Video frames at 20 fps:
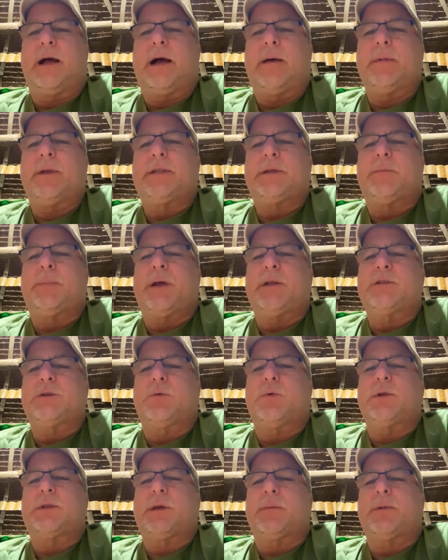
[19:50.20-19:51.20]
It depends on
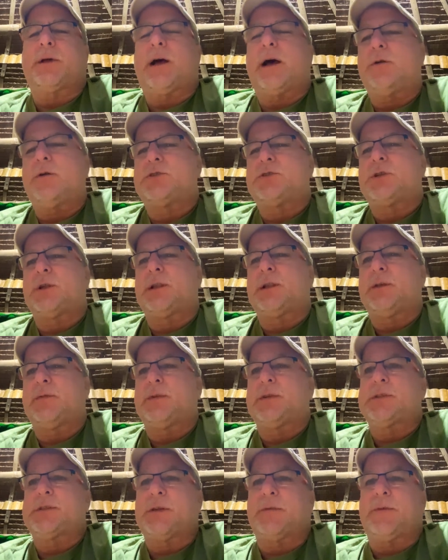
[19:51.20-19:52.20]
what type of house you live
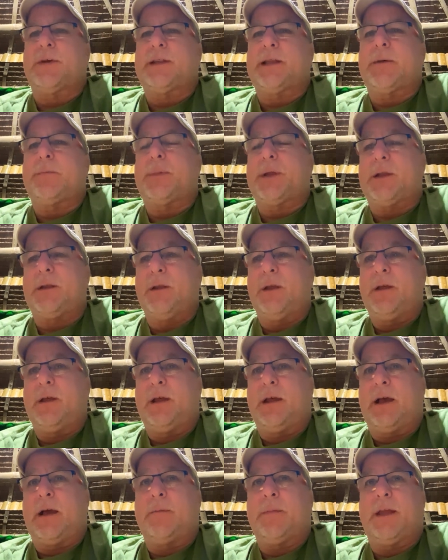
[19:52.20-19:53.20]
in, stuff like that, but
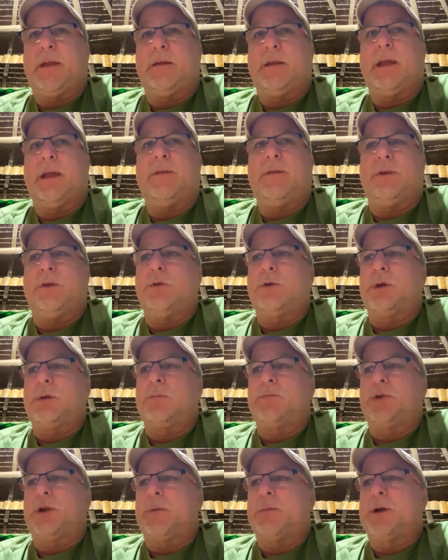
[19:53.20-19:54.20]
I mean, you
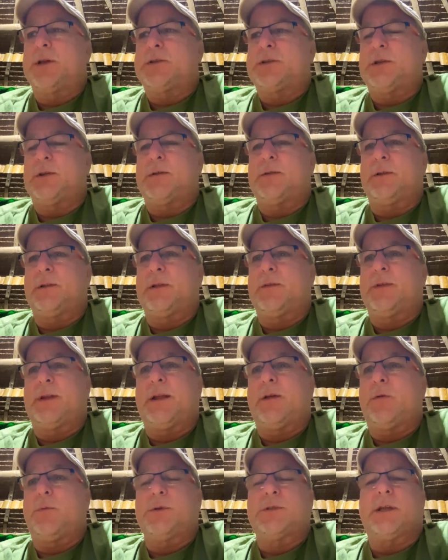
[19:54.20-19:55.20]
can pretty much live in
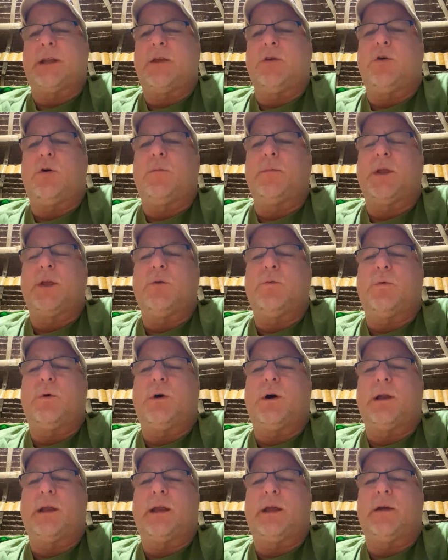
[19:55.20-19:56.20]
almost any home that you
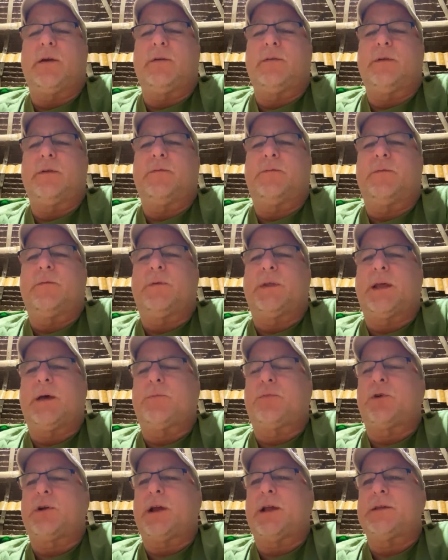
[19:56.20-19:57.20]
want here for
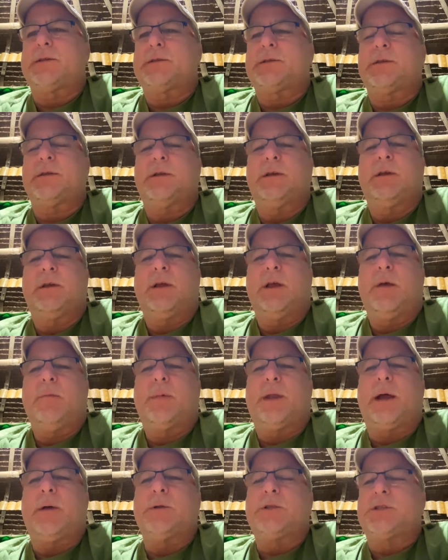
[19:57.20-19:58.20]
that price.
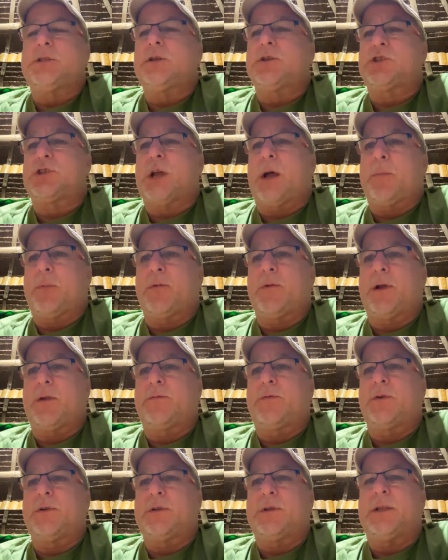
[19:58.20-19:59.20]
But I would still shop around
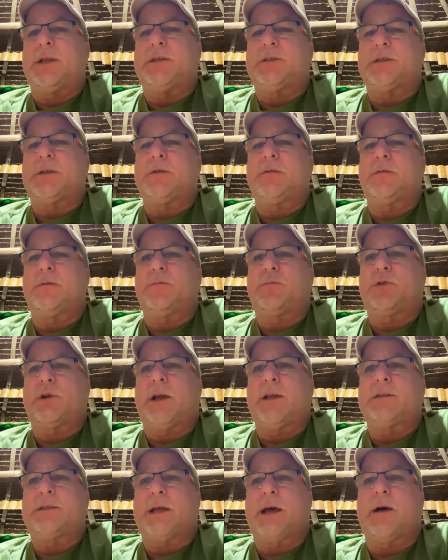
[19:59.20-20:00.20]
for a decent
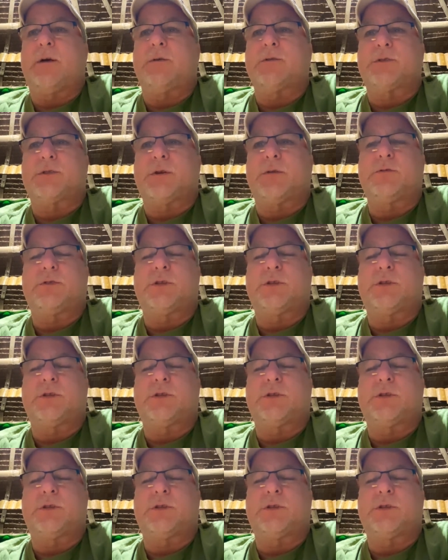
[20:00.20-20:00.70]
priced house. Don't